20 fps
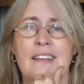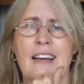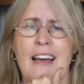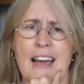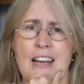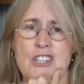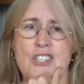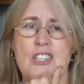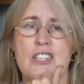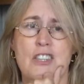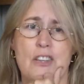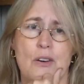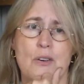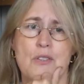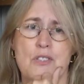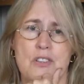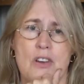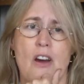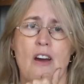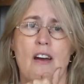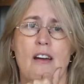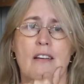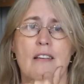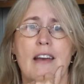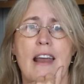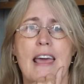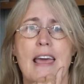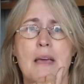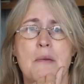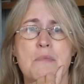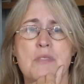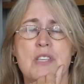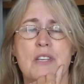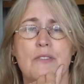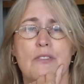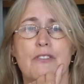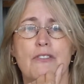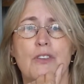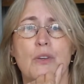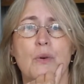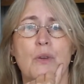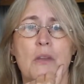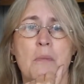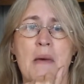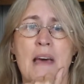Actually, those are names of a few of the